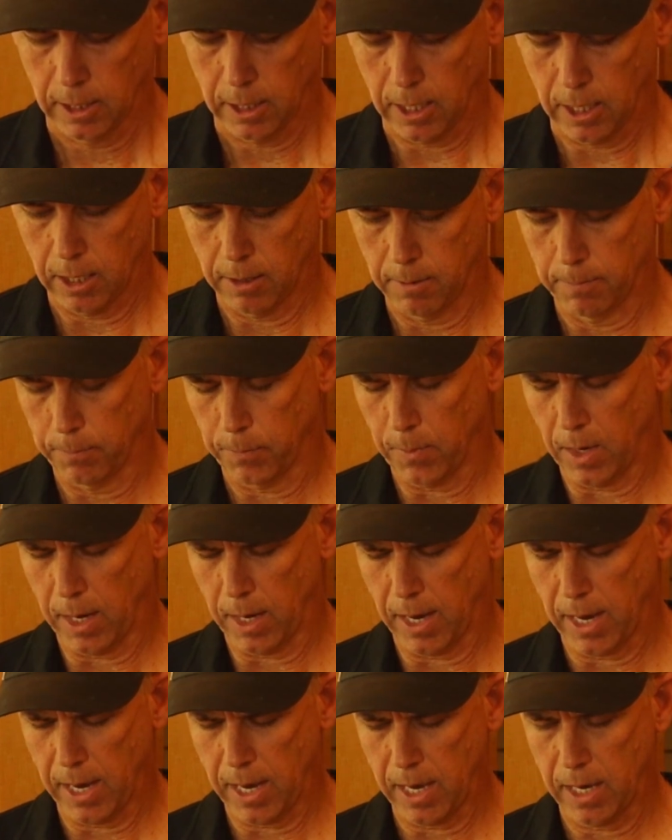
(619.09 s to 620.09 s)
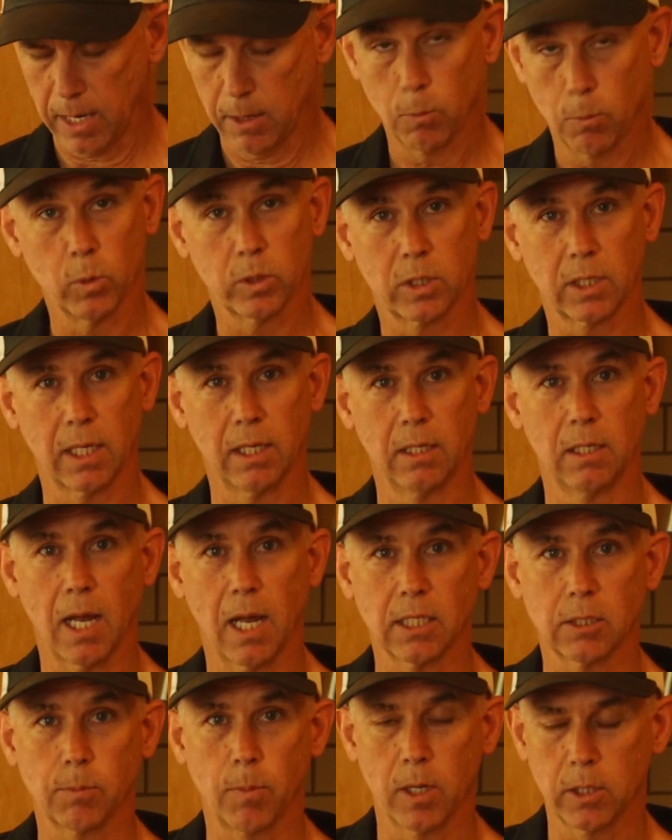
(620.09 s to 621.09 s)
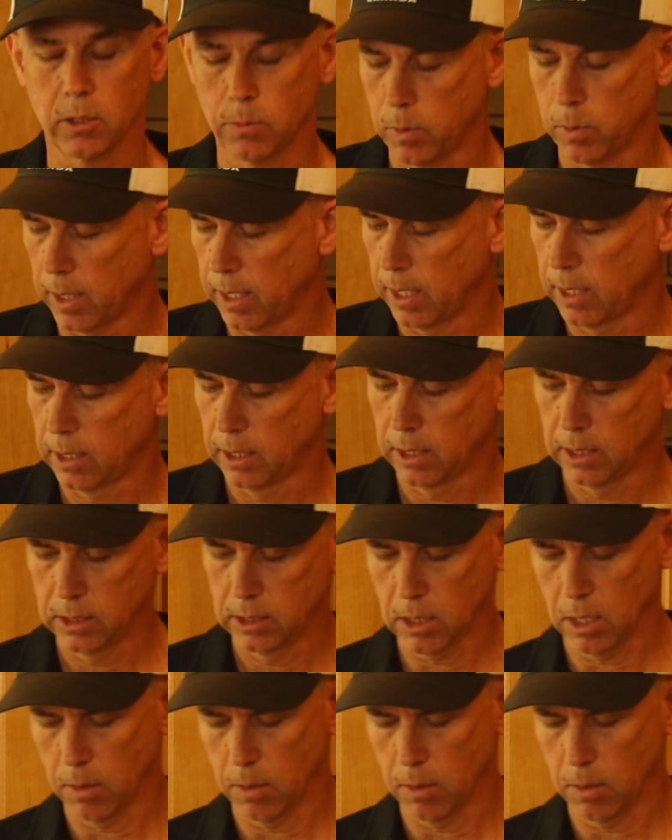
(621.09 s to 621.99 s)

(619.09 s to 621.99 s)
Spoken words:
Once again, not sponsored by any of these